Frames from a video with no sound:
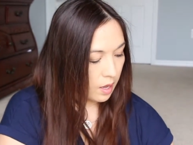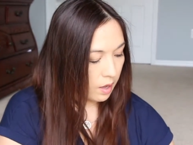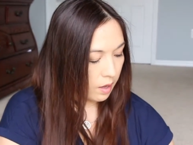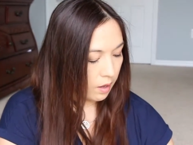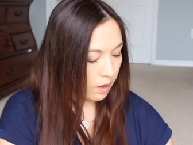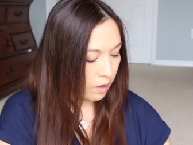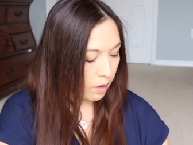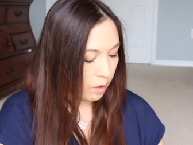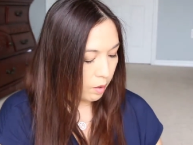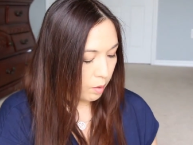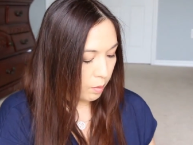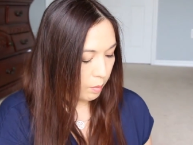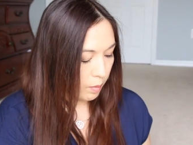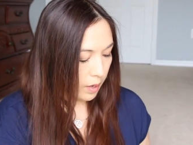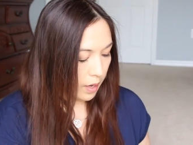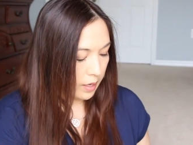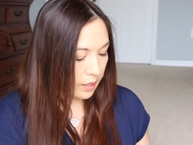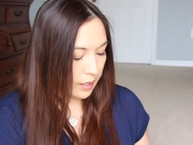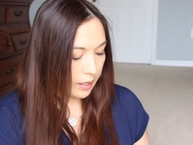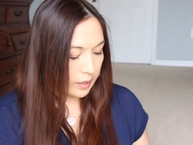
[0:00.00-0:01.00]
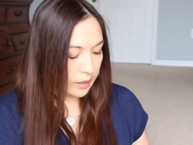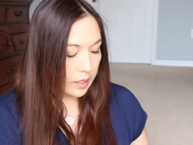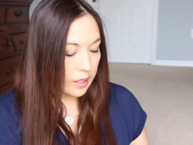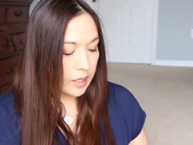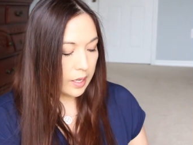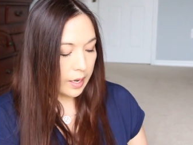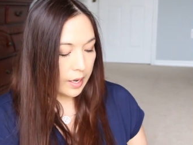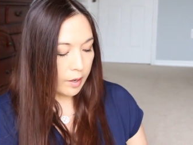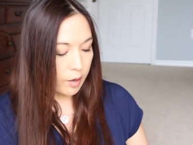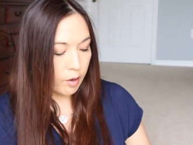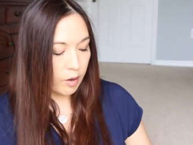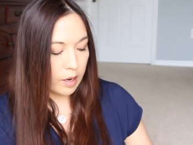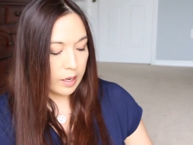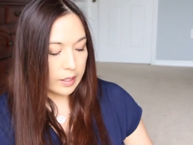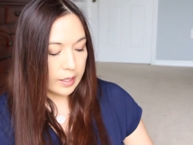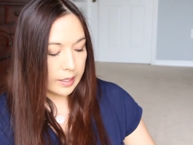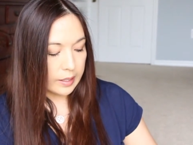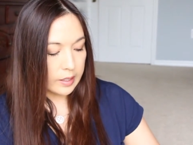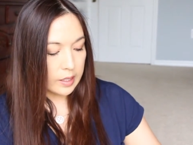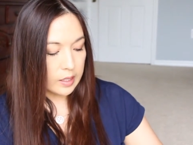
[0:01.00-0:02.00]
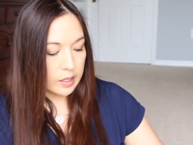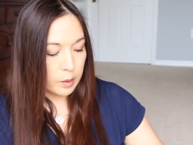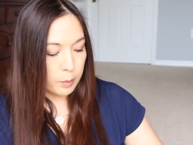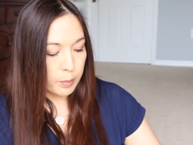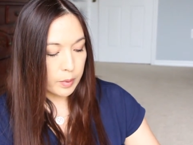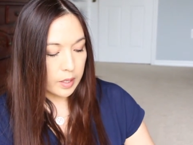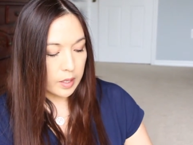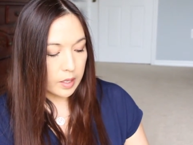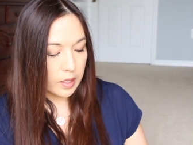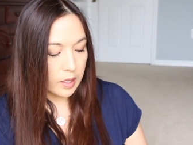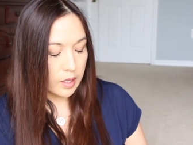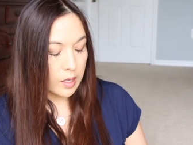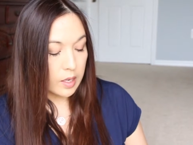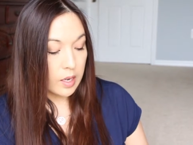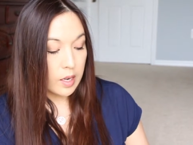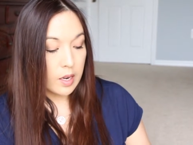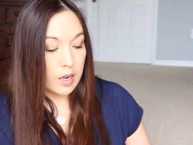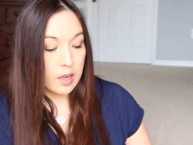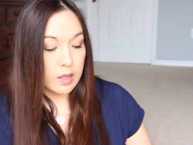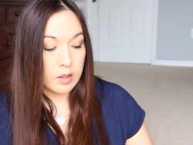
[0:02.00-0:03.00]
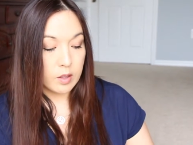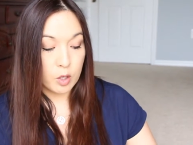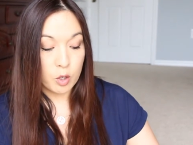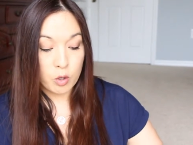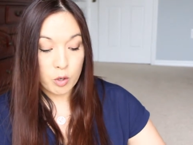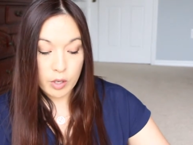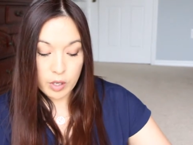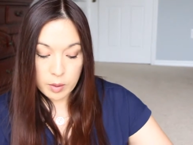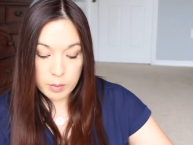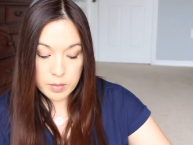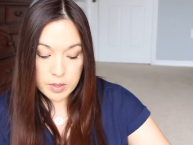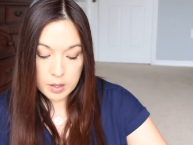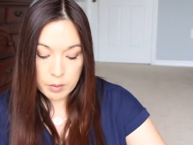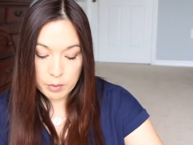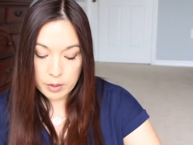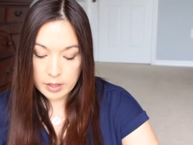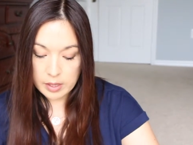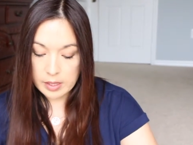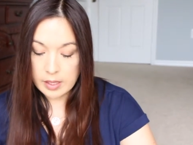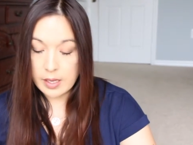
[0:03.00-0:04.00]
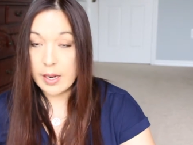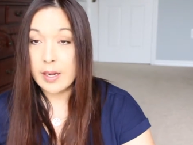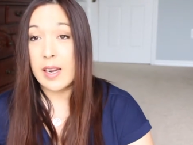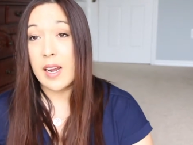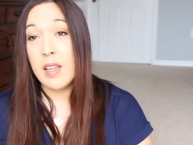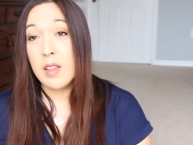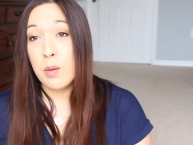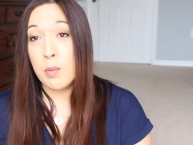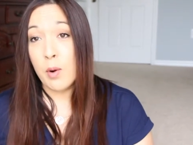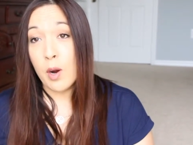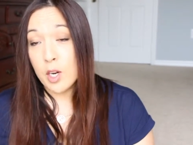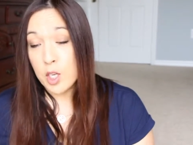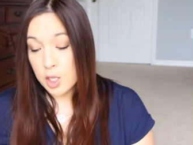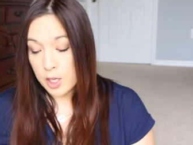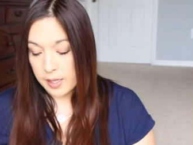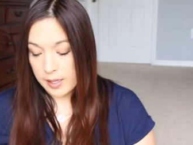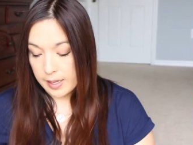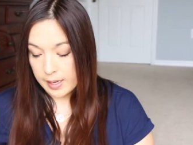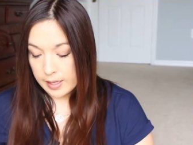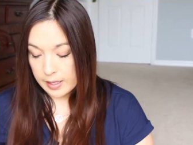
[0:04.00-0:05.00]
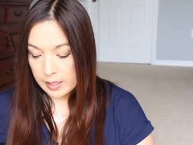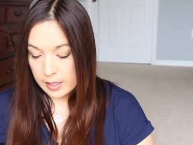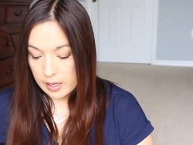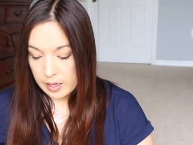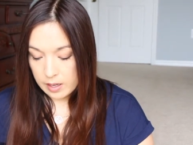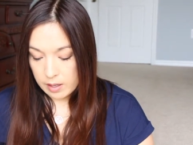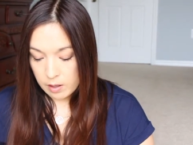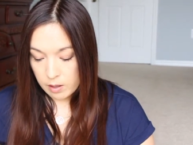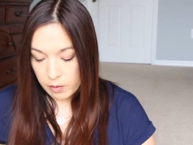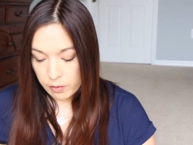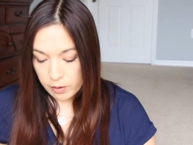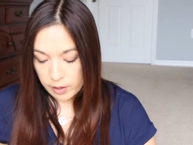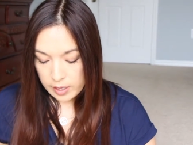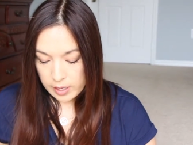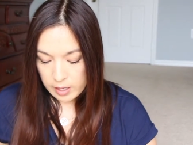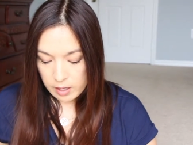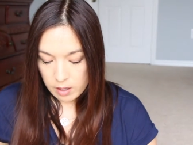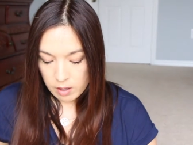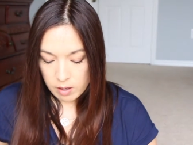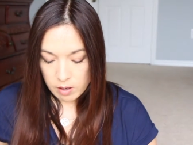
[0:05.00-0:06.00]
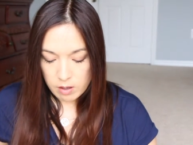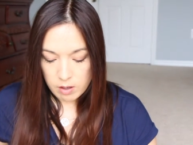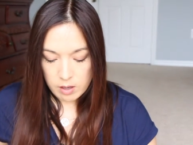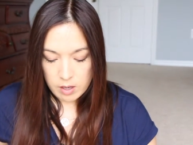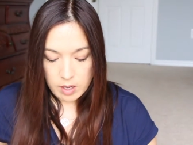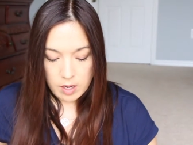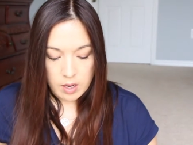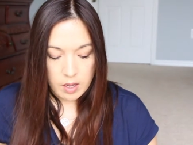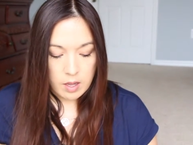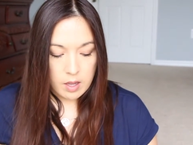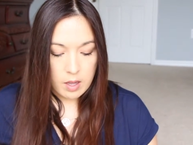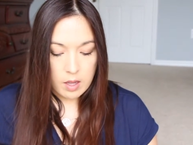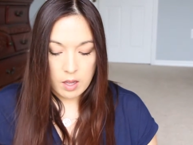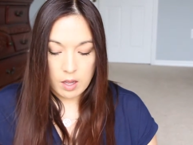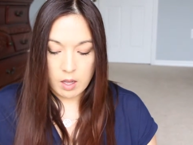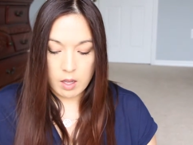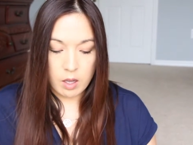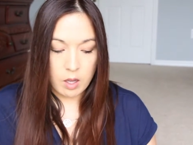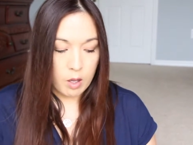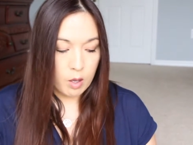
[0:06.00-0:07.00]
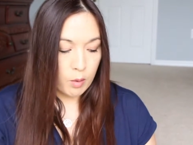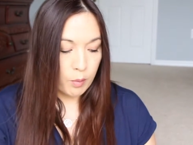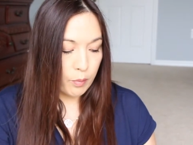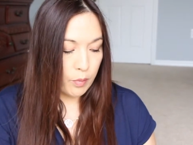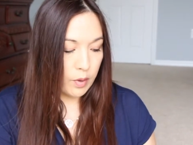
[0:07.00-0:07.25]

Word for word: um, I like the liner, I like the lippy, the creams I really like, and the brush I like. And over here, um,